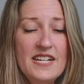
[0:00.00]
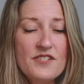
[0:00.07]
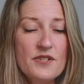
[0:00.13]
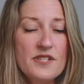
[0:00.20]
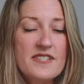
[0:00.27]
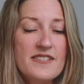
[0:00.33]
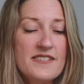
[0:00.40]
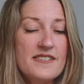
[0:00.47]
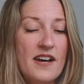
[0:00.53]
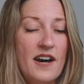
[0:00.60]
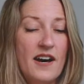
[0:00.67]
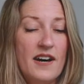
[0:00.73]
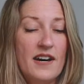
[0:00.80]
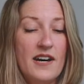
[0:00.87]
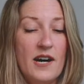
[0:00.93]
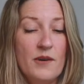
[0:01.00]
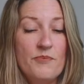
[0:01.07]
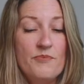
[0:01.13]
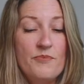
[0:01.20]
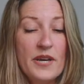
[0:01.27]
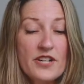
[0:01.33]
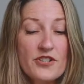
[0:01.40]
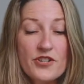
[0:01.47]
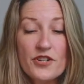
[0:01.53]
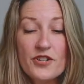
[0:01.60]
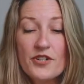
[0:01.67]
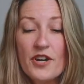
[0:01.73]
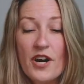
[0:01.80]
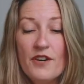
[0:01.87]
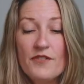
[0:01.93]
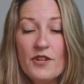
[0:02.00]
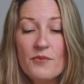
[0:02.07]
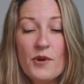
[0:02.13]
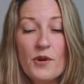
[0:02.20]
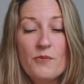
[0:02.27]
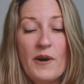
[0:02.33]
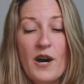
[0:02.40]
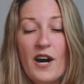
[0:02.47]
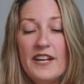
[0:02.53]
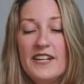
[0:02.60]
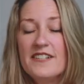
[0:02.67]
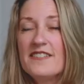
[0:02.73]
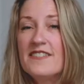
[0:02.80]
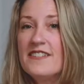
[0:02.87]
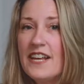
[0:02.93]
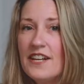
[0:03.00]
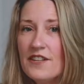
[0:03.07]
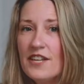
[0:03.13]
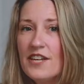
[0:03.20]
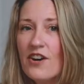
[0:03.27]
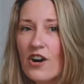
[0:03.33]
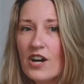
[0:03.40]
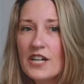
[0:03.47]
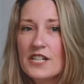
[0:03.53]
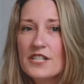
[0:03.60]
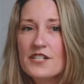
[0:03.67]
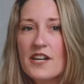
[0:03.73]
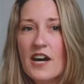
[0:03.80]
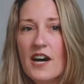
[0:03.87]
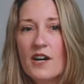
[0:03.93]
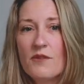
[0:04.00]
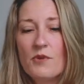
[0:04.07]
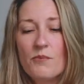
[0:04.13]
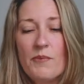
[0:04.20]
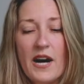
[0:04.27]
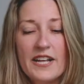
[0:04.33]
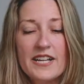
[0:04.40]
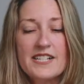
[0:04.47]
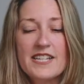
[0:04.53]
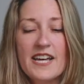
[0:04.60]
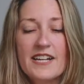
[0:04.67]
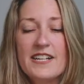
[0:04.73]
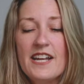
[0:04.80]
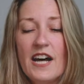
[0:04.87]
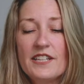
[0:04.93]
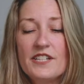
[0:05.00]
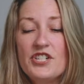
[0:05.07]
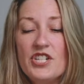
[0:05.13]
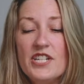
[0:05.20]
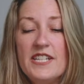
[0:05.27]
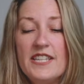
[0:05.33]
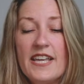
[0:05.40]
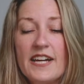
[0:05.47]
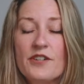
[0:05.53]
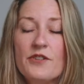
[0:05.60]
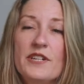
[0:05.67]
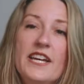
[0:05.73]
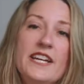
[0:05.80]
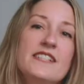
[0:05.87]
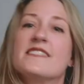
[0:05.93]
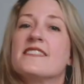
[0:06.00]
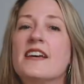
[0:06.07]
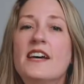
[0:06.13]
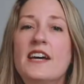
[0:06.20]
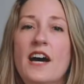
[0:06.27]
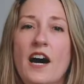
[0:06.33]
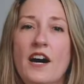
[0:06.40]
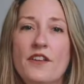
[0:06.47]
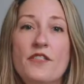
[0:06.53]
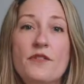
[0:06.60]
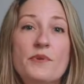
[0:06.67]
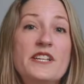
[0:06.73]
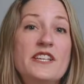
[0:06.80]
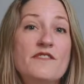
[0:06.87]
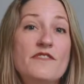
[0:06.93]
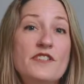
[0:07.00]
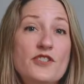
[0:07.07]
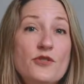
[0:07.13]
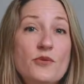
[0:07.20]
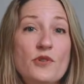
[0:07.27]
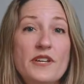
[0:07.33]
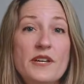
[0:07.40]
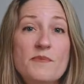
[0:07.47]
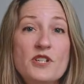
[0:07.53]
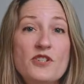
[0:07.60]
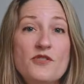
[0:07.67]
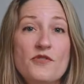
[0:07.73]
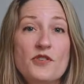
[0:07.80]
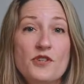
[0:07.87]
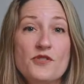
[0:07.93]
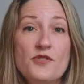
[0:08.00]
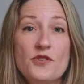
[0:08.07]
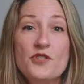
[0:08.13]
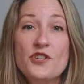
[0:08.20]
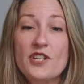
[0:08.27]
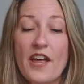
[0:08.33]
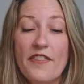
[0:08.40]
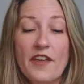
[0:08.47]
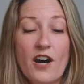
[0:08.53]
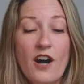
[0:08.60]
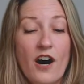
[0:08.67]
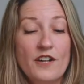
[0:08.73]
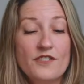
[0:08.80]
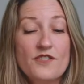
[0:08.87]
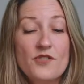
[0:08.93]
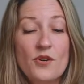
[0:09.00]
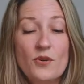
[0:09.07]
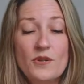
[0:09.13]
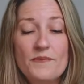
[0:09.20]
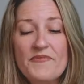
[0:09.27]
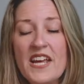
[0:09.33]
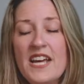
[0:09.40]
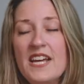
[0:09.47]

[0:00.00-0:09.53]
So this is a, uh, a picture of the robot. It's state-of-the-art uh, robotic technology that creates a 3D visual image for the surgeon at the console.